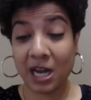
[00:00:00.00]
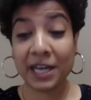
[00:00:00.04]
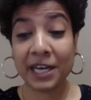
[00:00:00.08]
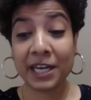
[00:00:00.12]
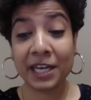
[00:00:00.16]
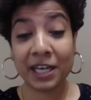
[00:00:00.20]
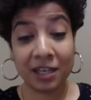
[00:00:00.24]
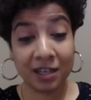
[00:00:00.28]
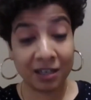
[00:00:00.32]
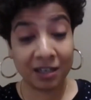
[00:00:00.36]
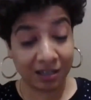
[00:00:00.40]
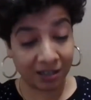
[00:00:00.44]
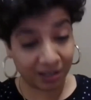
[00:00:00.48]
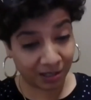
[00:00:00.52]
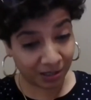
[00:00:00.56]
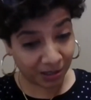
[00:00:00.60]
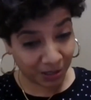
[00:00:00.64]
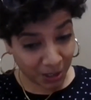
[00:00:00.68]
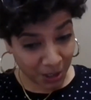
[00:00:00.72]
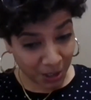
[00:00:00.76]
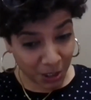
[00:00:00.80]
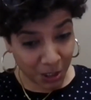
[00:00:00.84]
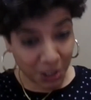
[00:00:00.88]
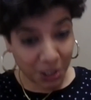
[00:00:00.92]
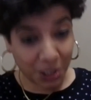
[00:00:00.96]

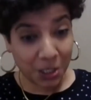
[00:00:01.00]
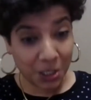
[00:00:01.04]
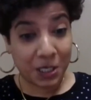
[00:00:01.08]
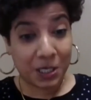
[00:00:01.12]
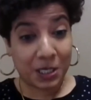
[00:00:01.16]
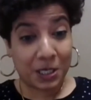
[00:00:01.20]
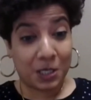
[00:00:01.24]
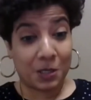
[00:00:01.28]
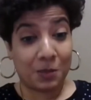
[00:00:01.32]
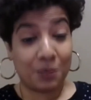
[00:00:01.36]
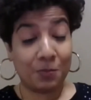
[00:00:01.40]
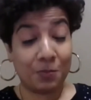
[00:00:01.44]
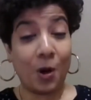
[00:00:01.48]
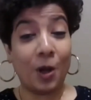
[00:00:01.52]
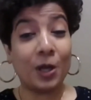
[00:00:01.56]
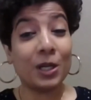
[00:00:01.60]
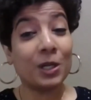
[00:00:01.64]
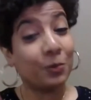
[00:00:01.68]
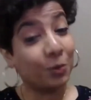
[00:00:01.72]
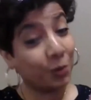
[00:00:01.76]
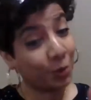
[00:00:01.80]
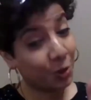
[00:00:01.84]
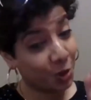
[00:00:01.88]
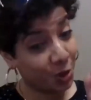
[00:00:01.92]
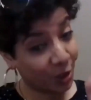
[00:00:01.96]
my
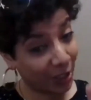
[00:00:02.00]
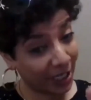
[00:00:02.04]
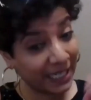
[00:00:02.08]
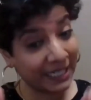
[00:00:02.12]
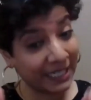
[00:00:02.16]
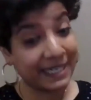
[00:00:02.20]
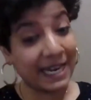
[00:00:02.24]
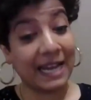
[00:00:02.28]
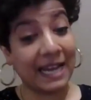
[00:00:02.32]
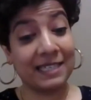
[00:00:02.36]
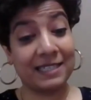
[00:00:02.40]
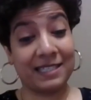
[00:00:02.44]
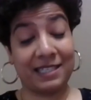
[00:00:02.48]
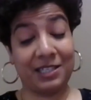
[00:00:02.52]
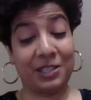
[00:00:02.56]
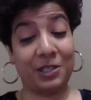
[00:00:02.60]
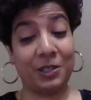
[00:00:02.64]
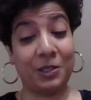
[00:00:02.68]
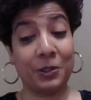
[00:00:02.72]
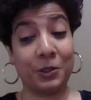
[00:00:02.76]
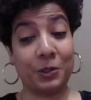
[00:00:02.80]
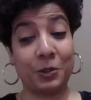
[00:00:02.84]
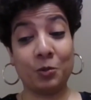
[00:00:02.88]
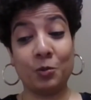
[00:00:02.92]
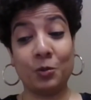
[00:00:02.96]
Bollywood jig dance
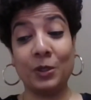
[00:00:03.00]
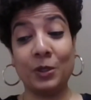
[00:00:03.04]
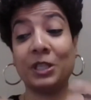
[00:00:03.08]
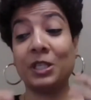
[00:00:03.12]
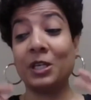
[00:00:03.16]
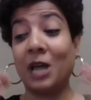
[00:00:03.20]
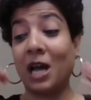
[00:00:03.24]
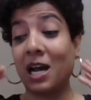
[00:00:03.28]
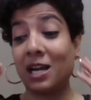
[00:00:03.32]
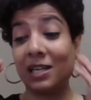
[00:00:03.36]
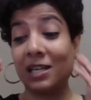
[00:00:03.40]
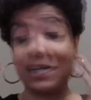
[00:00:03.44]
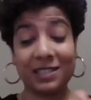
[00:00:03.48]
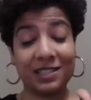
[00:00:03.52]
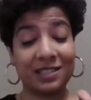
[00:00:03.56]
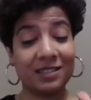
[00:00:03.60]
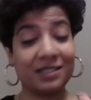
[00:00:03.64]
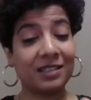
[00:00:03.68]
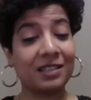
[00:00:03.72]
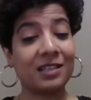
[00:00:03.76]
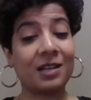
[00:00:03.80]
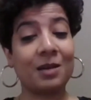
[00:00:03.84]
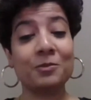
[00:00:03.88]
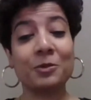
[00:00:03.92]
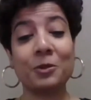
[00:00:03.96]
here with the
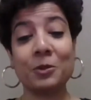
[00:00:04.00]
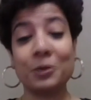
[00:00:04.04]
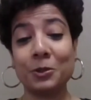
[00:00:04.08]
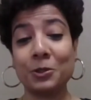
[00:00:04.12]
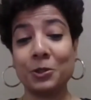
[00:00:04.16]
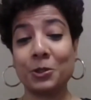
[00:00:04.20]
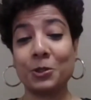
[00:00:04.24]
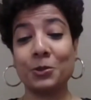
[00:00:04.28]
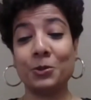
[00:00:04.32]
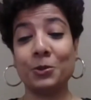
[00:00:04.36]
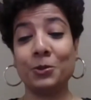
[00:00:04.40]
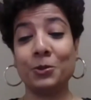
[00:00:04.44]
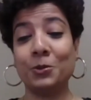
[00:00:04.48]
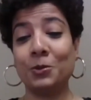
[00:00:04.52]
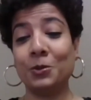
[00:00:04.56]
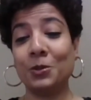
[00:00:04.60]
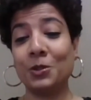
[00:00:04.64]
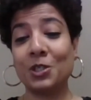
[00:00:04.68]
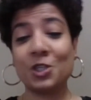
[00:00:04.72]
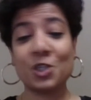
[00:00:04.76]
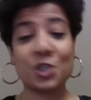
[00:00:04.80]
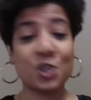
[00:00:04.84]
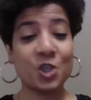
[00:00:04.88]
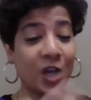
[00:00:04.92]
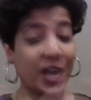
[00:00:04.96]
idea that I'm going
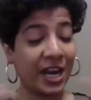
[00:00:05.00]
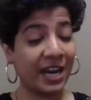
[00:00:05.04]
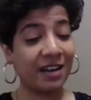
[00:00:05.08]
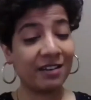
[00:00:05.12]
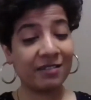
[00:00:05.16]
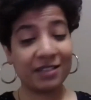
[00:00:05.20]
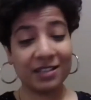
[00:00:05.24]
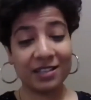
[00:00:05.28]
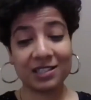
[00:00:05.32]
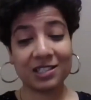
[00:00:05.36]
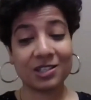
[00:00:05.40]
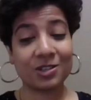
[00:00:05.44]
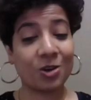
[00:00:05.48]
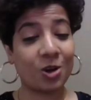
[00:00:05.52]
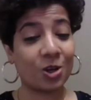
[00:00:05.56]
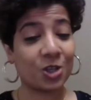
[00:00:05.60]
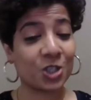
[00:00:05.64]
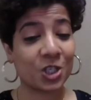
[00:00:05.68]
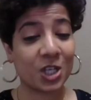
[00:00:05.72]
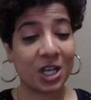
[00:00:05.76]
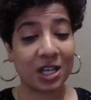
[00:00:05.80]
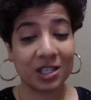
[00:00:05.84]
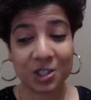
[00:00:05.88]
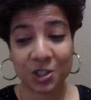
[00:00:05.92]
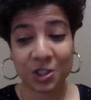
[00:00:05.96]
to share this
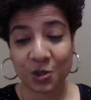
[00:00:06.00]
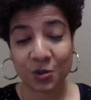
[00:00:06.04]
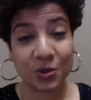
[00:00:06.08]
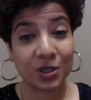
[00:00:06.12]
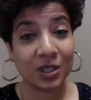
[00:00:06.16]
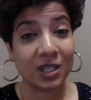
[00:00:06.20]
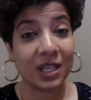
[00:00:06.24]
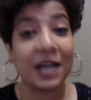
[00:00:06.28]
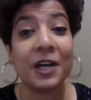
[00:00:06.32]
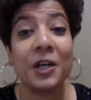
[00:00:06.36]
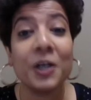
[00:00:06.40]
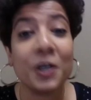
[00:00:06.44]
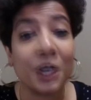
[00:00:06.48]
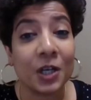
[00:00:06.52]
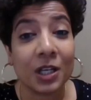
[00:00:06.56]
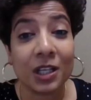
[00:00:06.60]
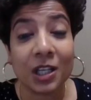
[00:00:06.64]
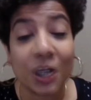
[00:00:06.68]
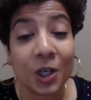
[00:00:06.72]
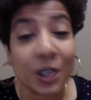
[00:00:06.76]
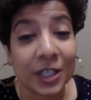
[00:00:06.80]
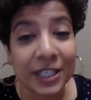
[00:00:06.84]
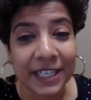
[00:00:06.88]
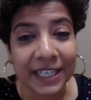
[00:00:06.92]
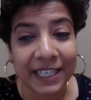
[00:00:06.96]
cross-cultural
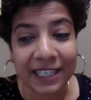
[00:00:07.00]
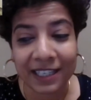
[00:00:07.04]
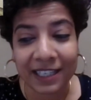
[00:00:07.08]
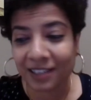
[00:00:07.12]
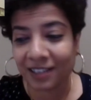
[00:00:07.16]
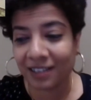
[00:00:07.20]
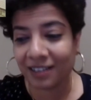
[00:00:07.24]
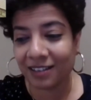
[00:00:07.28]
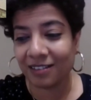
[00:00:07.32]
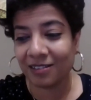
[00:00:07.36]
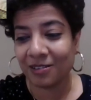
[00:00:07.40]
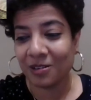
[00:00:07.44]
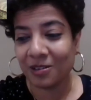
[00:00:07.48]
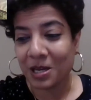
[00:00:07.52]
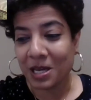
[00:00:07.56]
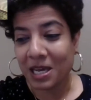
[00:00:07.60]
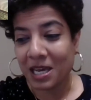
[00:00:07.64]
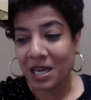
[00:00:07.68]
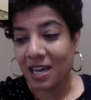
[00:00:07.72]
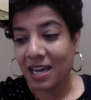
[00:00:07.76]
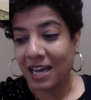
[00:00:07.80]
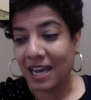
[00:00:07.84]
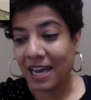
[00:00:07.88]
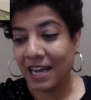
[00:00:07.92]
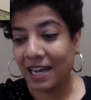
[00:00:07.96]
learning,
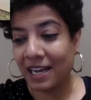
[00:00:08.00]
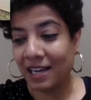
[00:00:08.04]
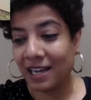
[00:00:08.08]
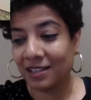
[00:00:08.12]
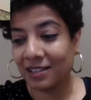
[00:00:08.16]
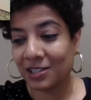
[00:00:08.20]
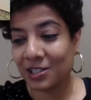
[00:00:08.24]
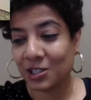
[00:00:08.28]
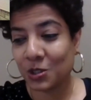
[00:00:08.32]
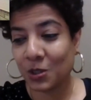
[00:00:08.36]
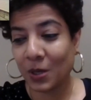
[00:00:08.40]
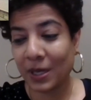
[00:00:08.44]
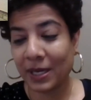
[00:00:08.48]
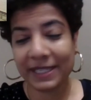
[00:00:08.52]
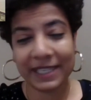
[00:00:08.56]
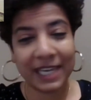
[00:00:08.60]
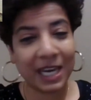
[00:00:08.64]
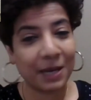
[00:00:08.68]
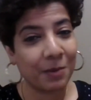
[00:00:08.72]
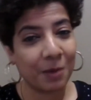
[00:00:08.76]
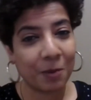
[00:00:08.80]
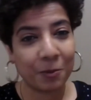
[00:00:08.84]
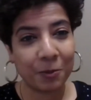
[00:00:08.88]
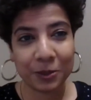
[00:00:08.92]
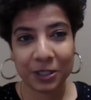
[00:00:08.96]
And so I
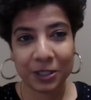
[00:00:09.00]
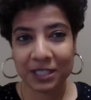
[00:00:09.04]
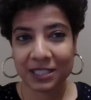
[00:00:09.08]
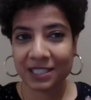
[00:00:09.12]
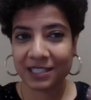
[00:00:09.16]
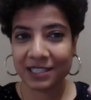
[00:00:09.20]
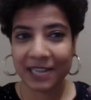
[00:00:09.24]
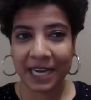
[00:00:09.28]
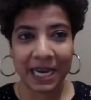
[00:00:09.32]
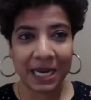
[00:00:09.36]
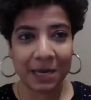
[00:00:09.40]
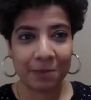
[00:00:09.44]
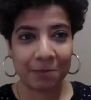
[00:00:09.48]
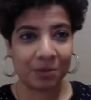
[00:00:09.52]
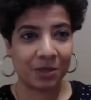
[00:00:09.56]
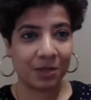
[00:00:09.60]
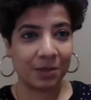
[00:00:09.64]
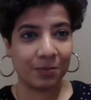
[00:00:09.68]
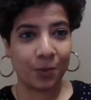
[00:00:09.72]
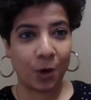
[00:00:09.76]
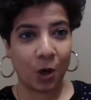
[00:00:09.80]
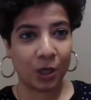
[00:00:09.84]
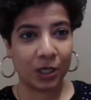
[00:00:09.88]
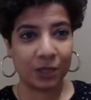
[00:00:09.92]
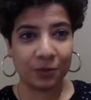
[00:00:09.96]
came up with this
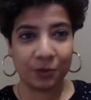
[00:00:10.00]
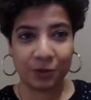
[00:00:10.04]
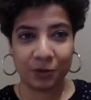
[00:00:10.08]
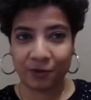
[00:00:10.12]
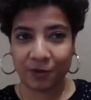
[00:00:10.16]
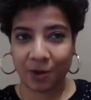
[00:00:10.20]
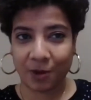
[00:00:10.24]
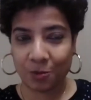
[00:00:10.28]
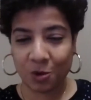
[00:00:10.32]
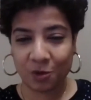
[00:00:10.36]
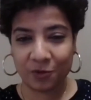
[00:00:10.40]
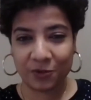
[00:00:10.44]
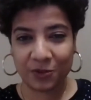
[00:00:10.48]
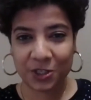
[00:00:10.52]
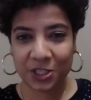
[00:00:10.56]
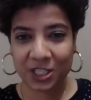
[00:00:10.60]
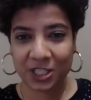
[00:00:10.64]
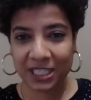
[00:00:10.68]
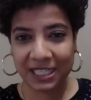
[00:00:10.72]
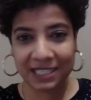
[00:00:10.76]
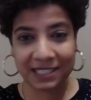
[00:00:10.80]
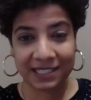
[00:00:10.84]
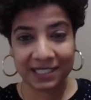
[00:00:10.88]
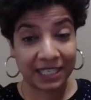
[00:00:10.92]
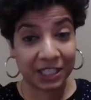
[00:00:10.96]
name, the Bollywood from
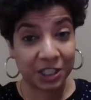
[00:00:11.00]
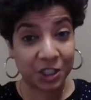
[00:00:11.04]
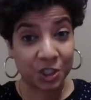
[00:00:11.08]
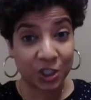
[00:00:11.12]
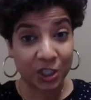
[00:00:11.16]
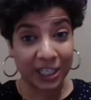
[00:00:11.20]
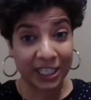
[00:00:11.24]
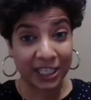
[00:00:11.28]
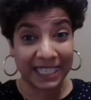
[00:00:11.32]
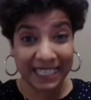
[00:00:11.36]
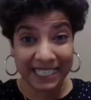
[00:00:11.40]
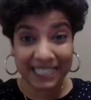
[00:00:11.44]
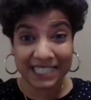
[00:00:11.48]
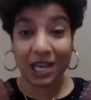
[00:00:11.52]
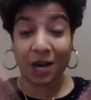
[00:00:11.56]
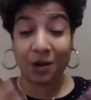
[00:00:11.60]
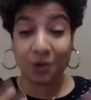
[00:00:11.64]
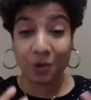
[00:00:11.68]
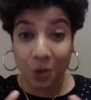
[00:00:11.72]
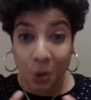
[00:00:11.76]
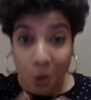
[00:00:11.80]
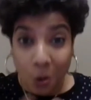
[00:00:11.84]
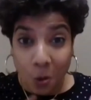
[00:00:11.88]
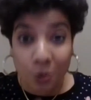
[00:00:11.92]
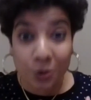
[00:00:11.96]
overseas, and jig is
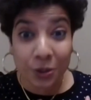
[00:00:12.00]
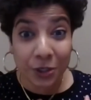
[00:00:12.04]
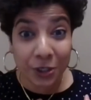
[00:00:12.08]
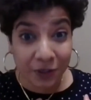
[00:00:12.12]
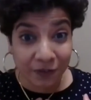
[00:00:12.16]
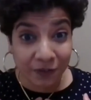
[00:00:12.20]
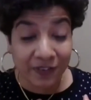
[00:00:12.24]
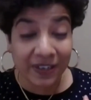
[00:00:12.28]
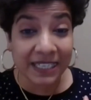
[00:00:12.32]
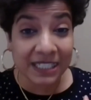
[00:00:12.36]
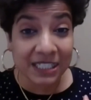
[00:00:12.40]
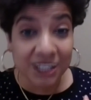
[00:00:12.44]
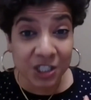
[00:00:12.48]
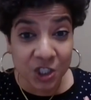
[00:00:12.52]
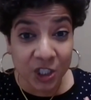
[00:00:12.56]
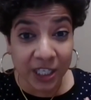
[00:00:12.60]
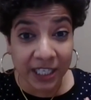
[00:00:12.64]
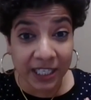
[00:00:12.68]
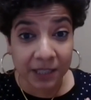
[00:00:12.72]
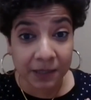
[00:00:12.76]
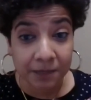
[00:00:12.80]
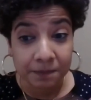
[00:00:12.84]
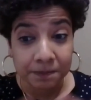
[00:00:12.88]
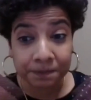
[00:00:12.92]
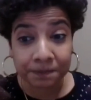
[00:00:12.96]
our own Newfoundland's
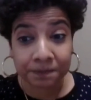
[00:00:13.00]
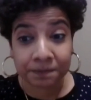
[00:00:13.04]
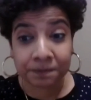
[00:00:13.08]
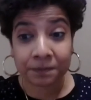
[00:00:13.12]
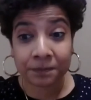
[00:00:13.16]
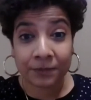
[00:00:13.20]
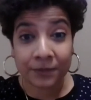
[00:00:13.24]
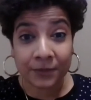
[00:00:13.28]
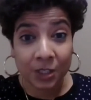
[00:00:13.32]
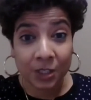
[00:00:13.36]
jig.